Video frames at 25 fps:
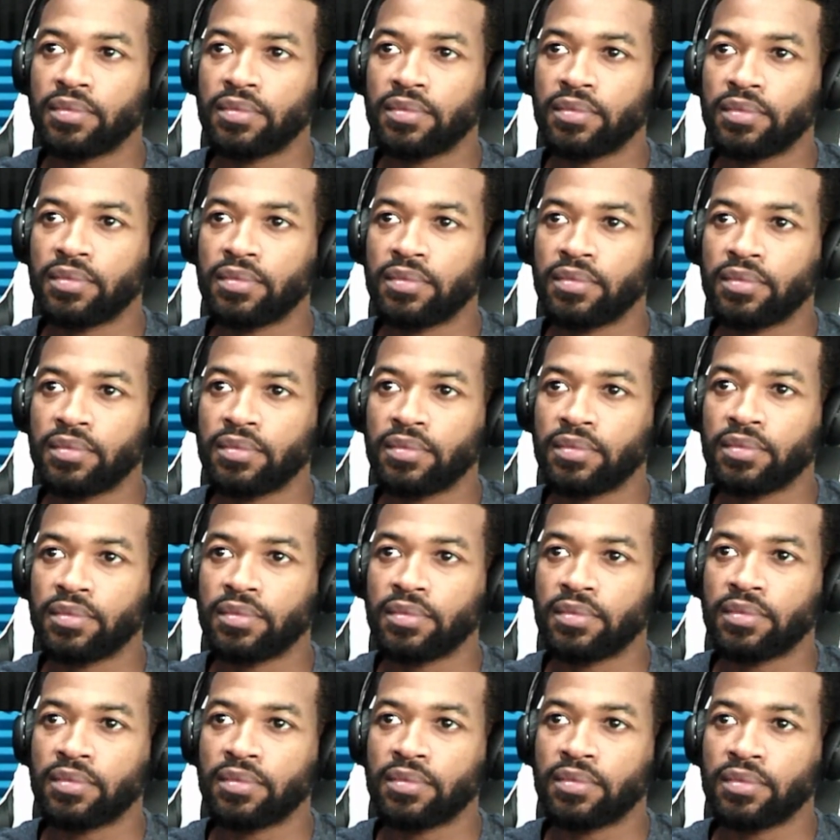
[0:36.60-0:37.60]

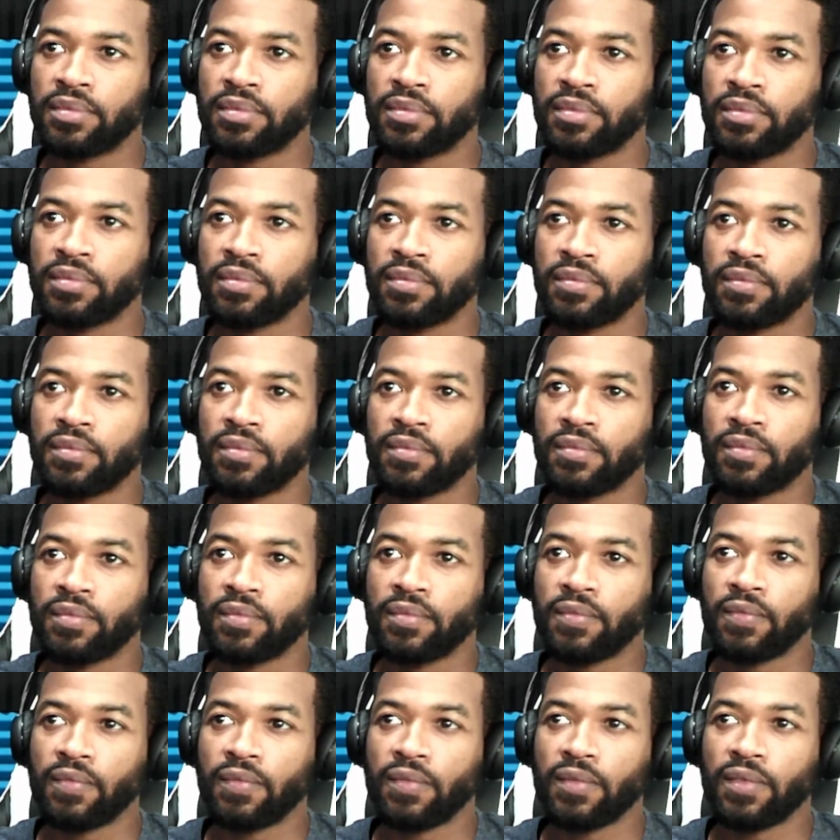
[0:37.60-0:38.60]

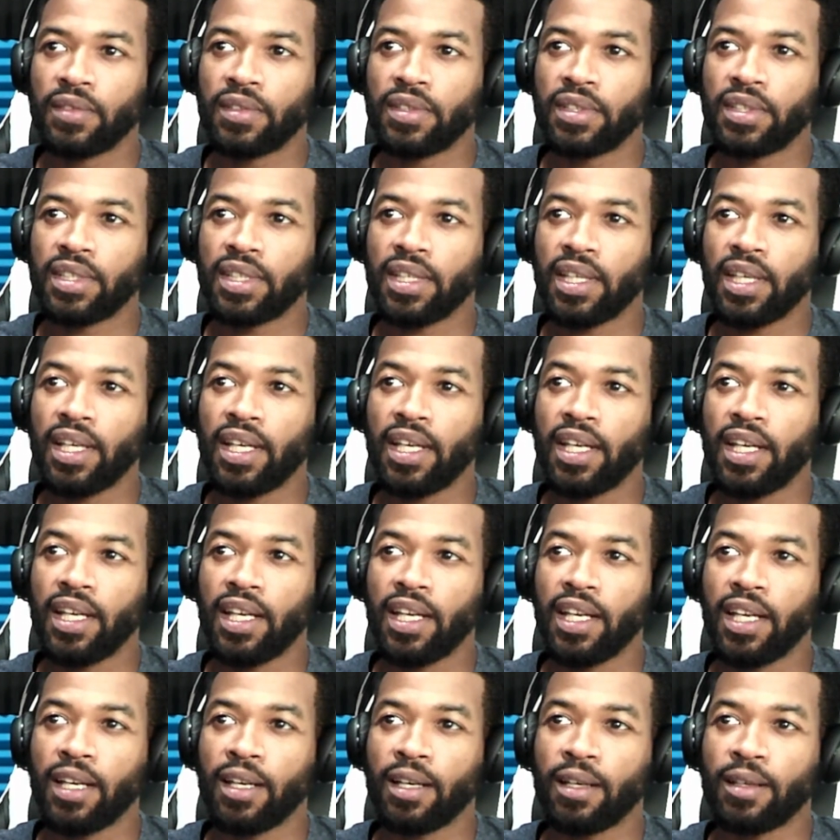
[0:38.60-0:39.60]

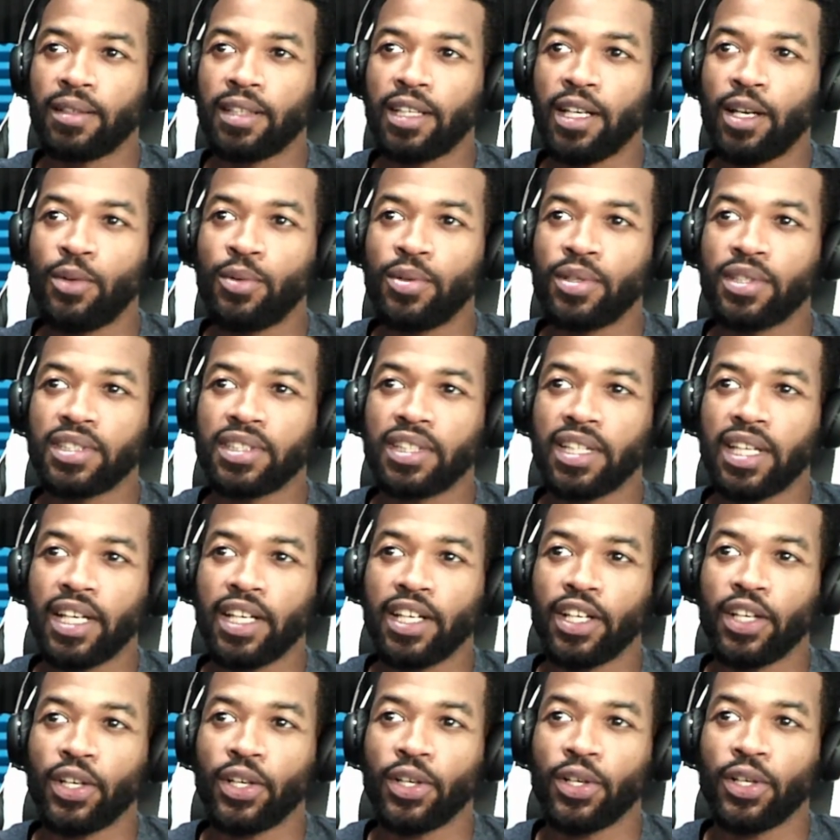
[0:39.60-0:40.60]
Damn, that was like
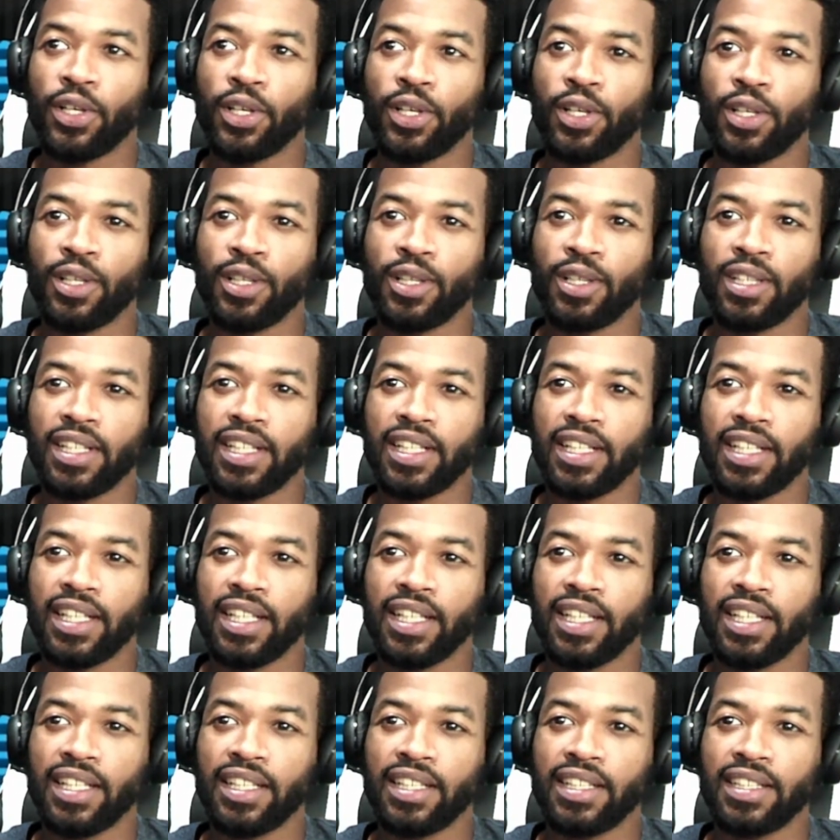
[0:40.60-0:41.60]
early
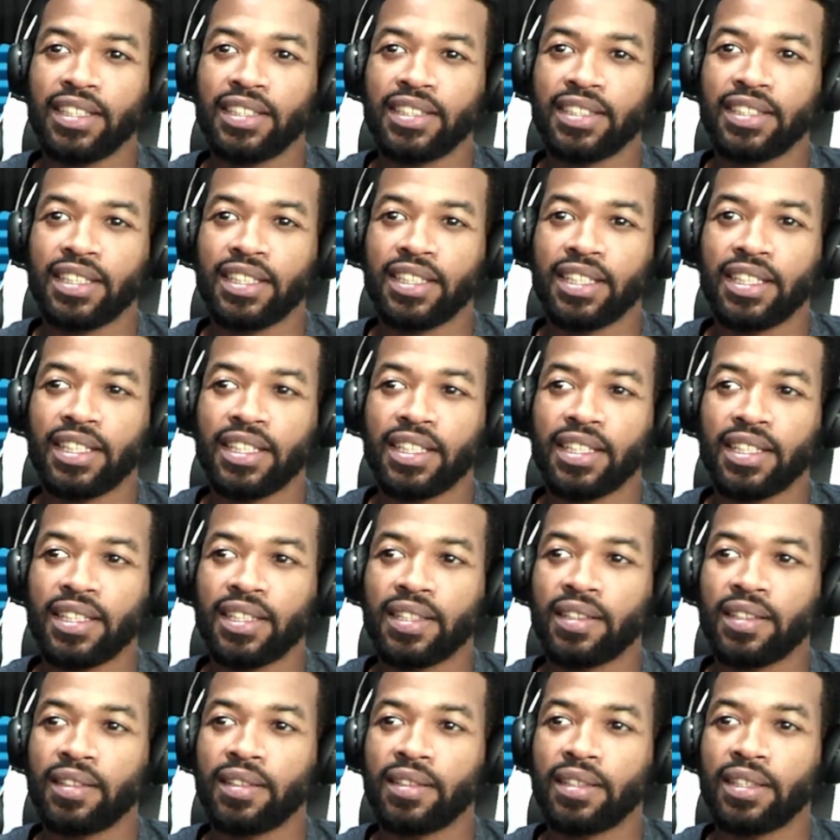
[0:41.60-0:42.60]
in this thing.
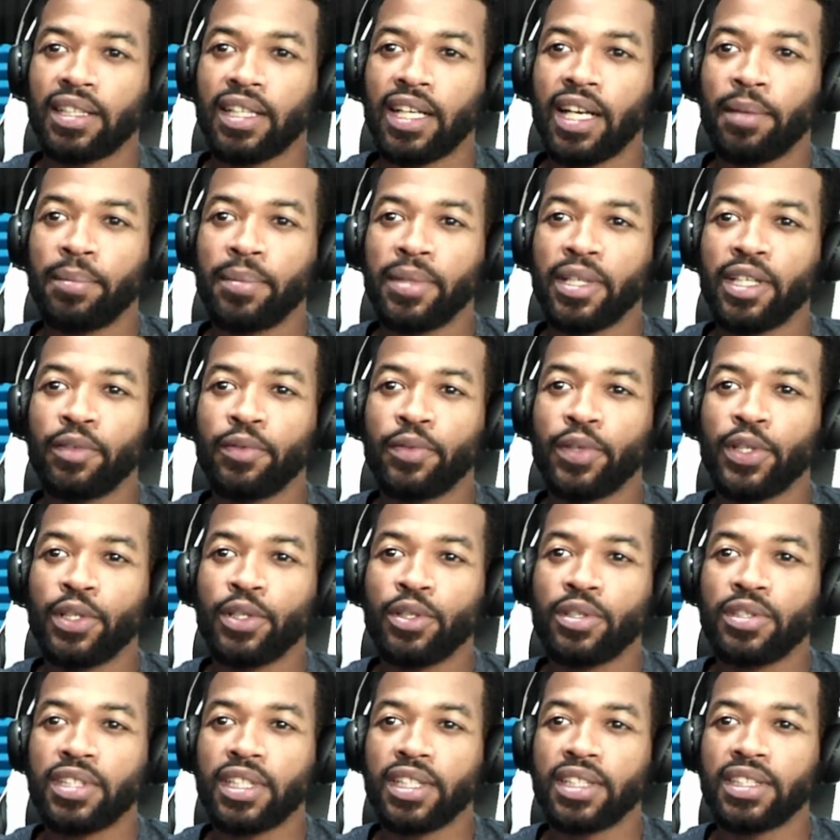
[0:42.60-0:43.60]
How many
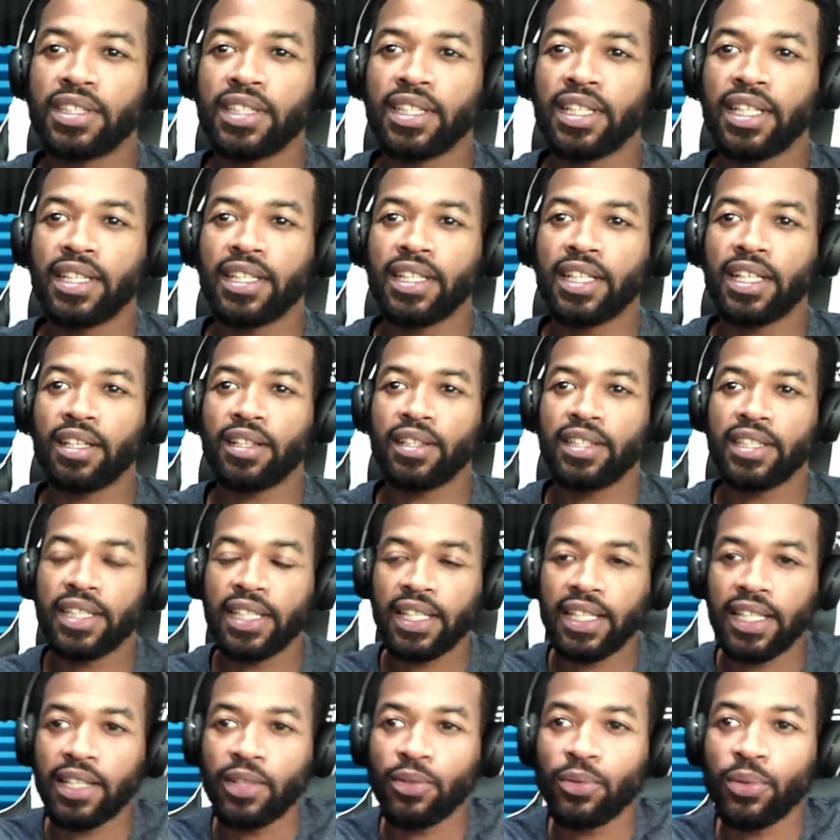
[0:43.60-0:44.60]
views is he at now? He
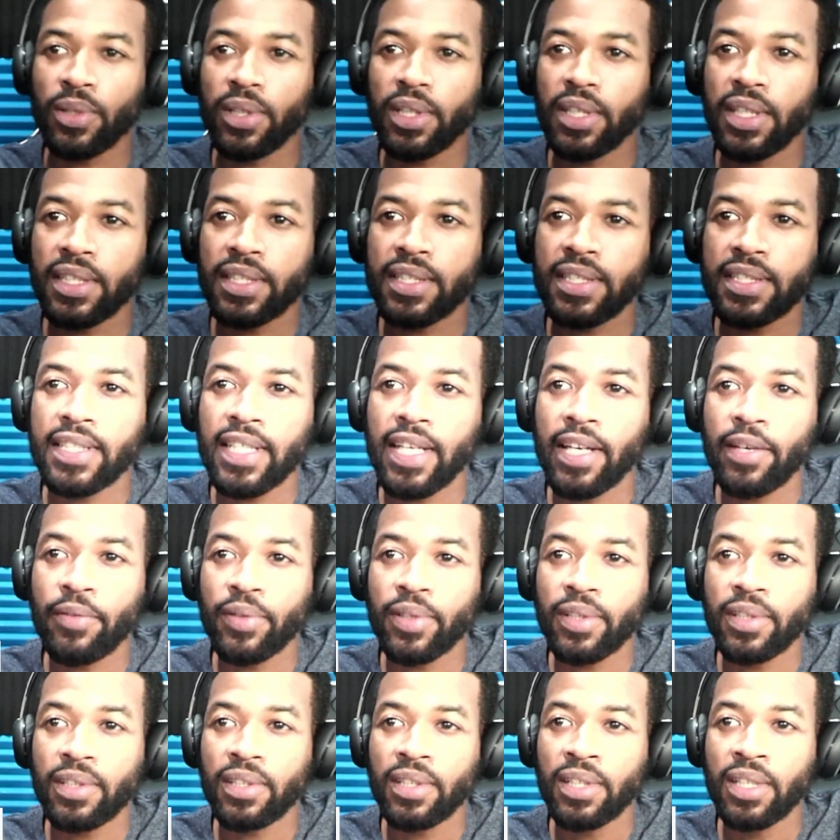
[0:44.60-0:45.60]
at, what,
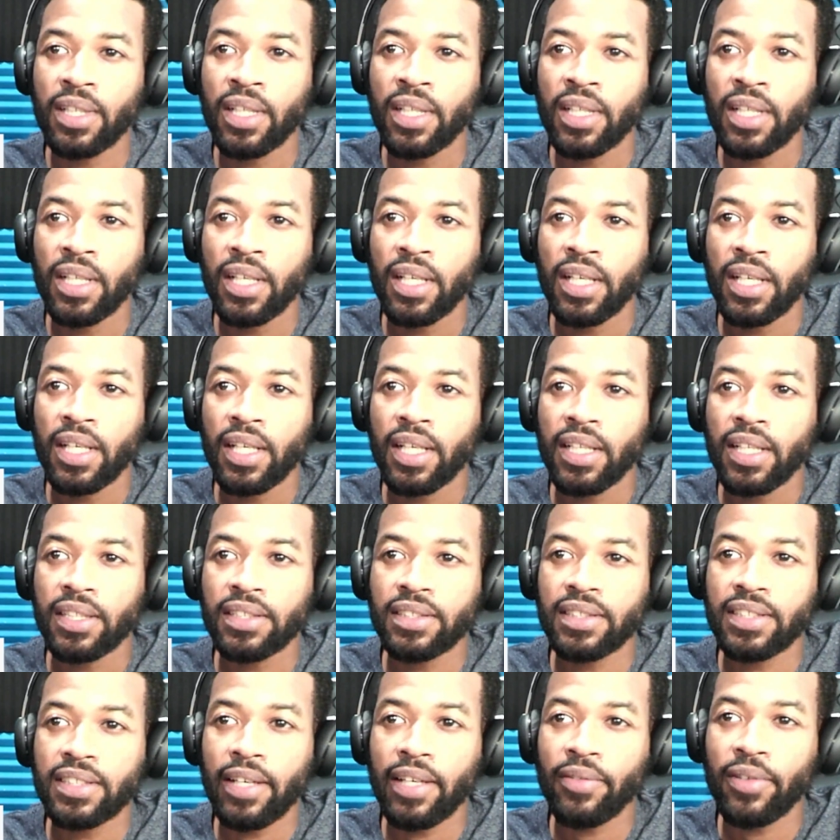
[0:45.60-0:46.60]

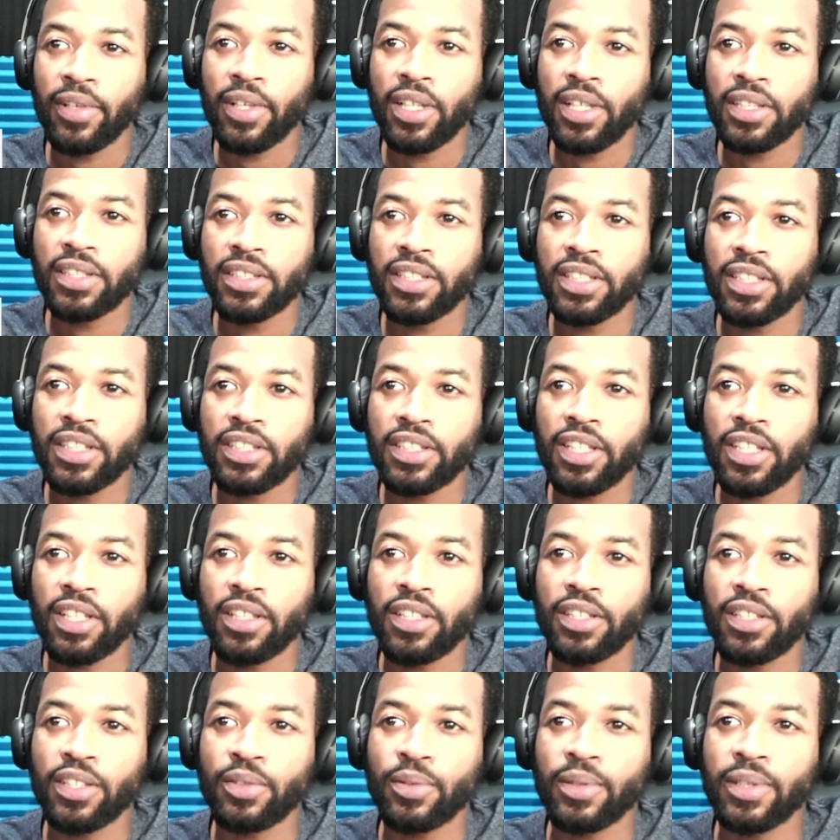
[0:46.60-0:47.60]

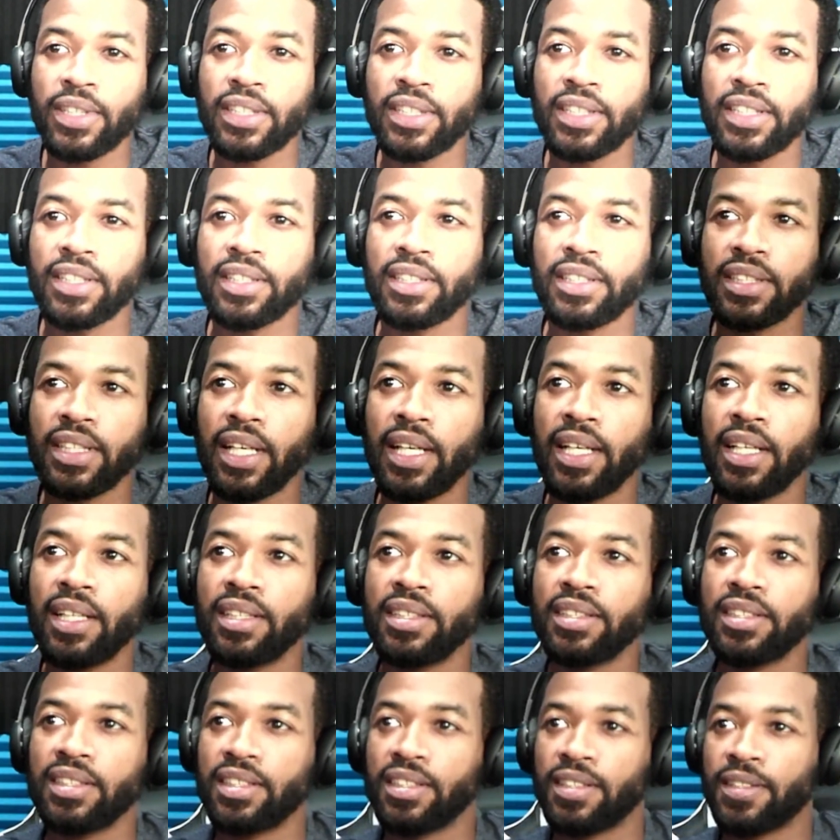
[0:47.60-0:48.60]

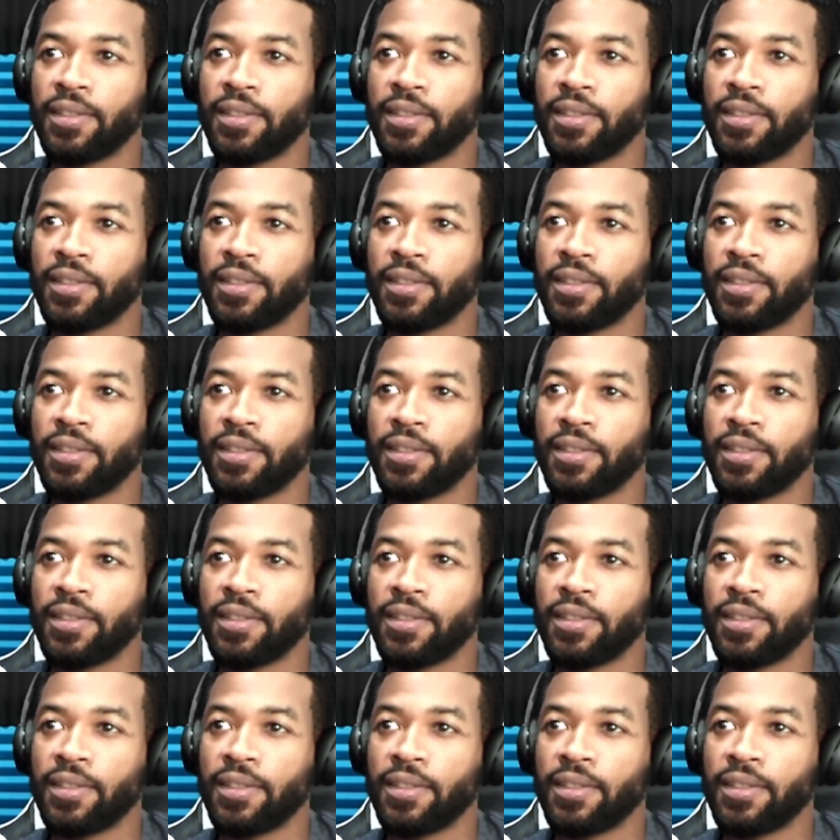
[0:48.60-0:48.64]
733,000?